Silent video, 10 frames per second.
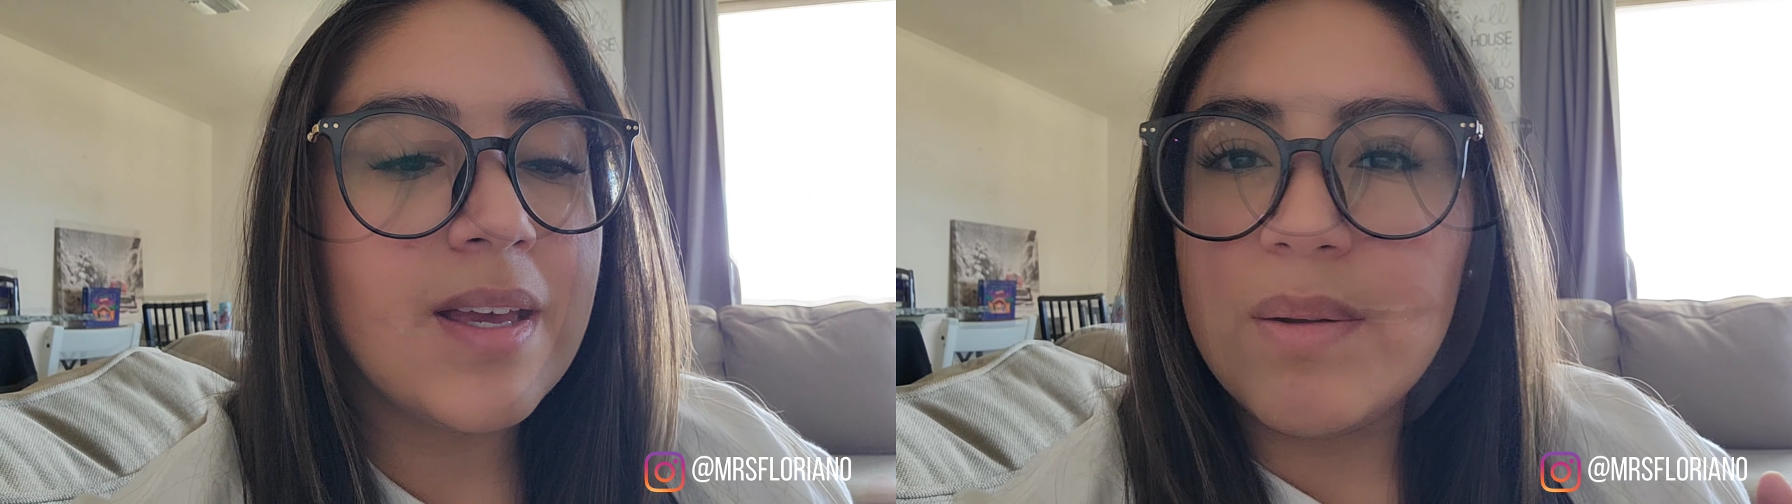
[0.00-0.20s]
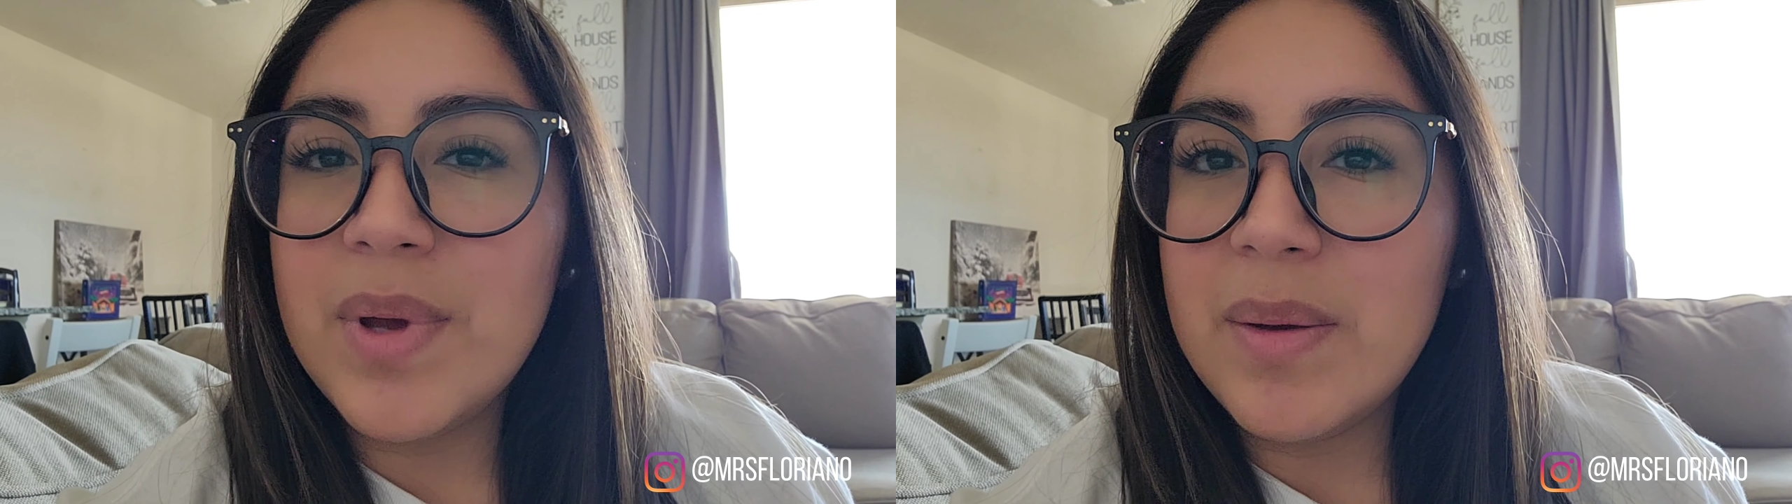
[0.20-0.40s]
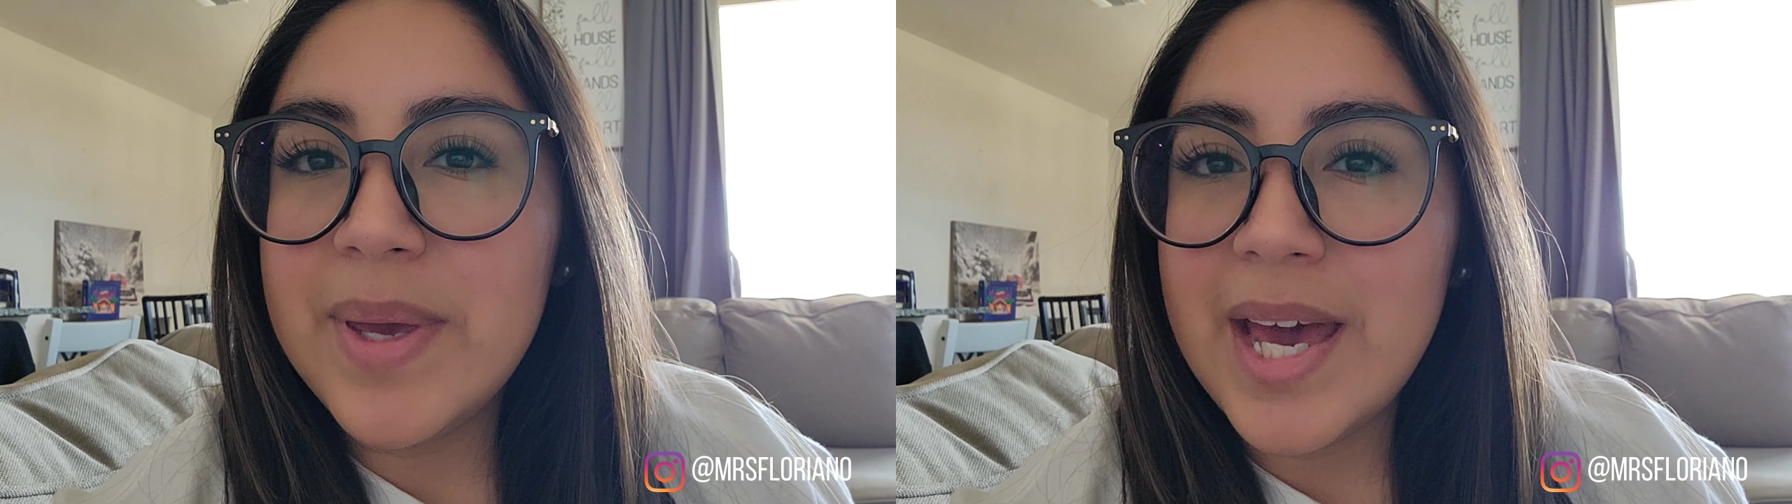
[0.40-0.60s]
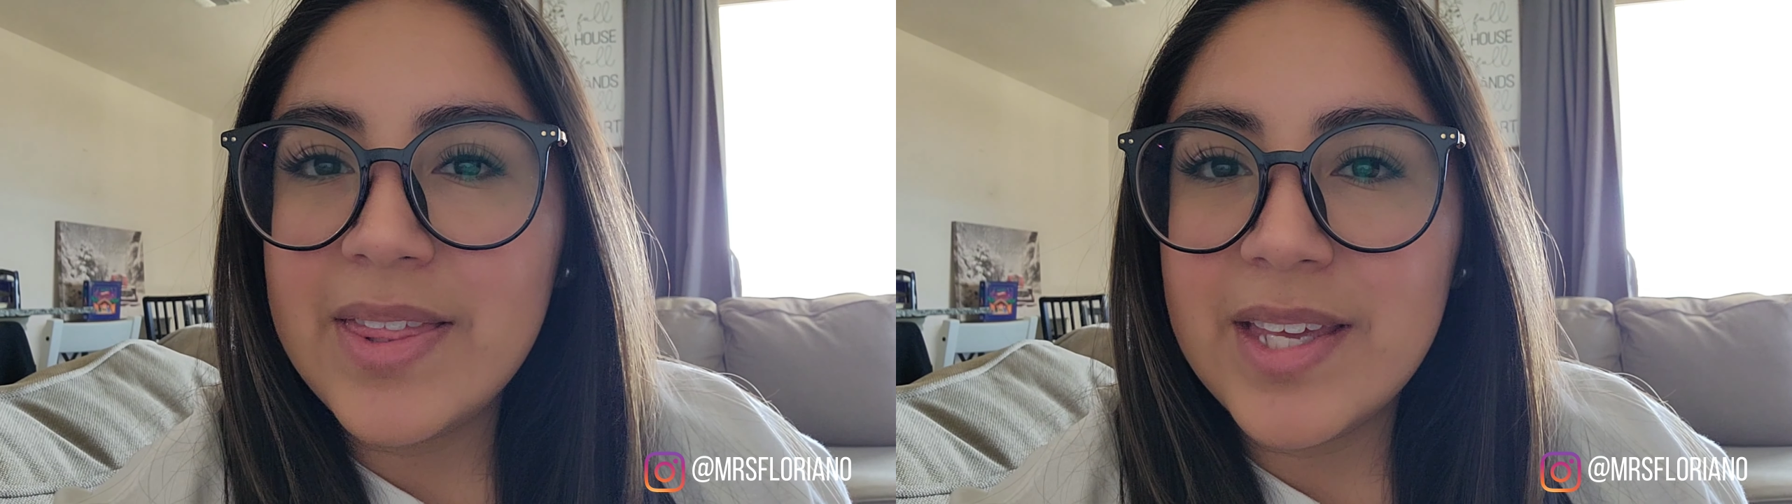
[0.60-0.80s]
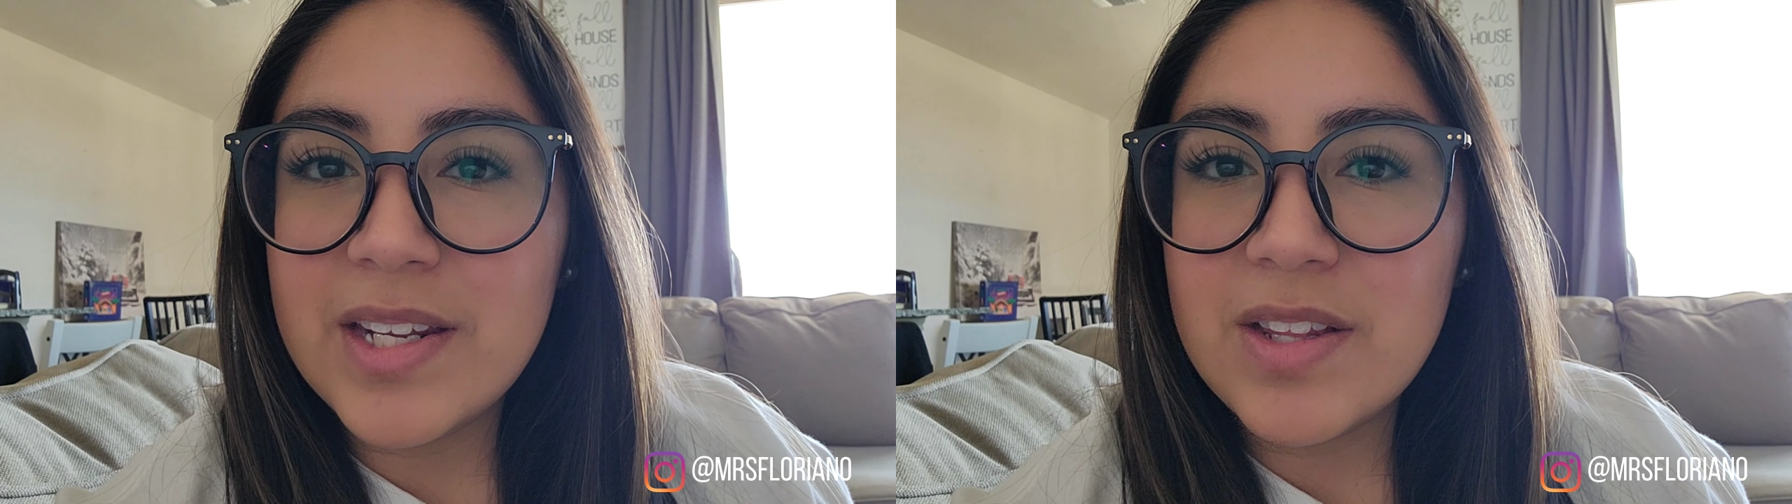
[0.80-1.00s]
And then maybe
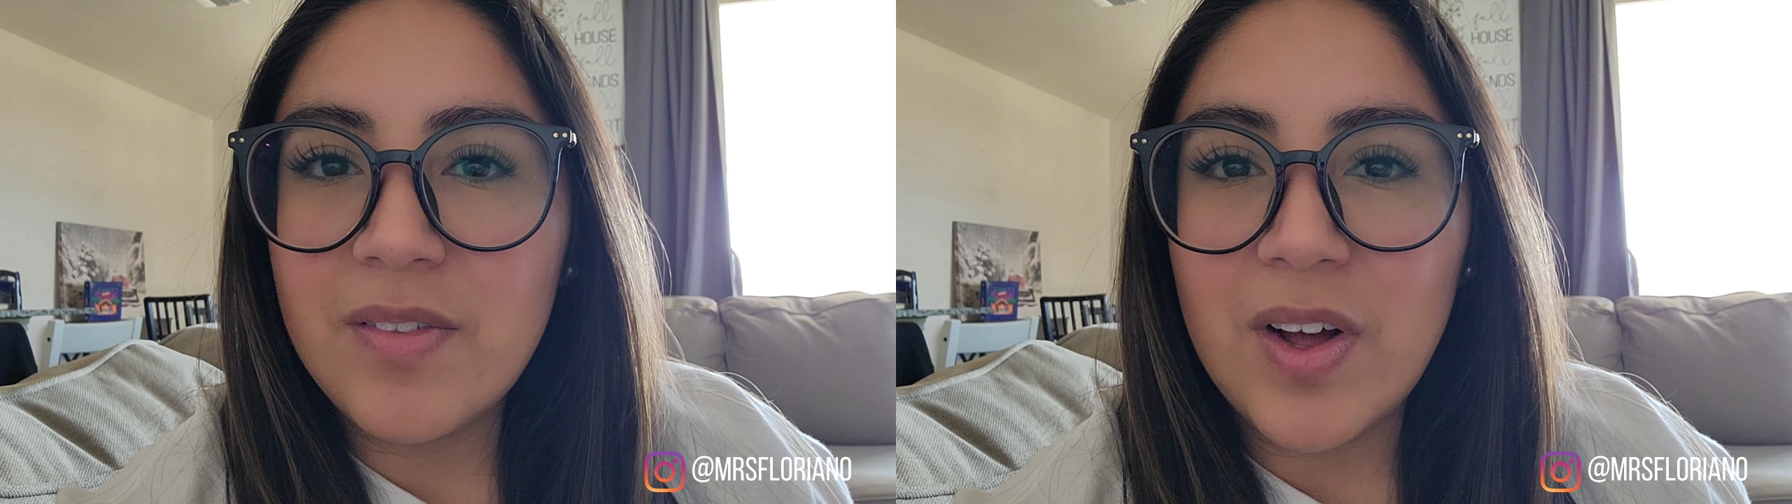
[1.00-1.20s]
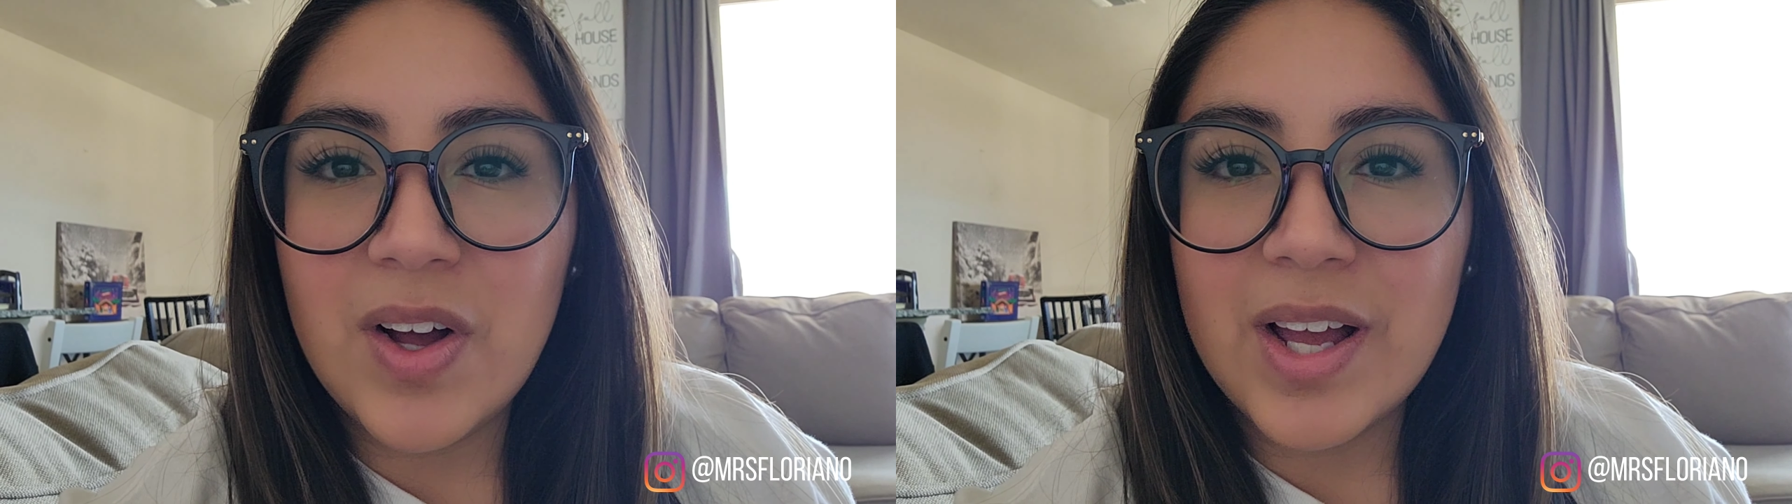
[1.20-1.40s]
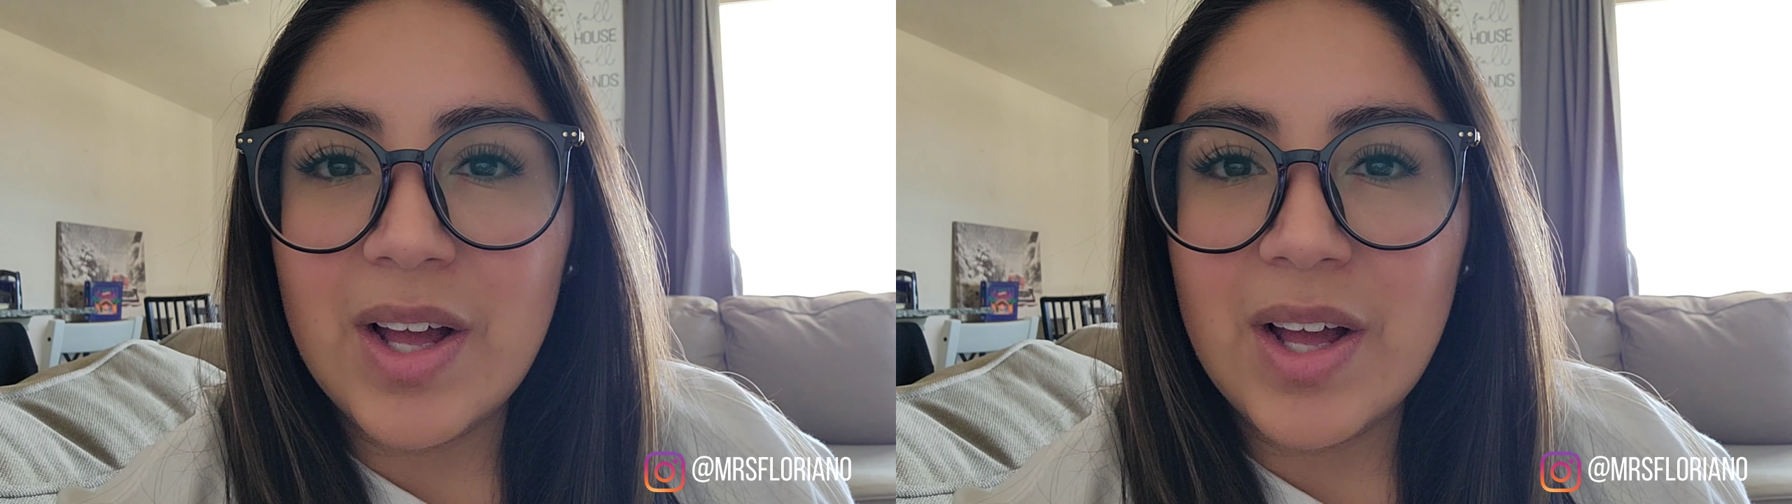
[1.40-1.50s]
at the end of the vlog,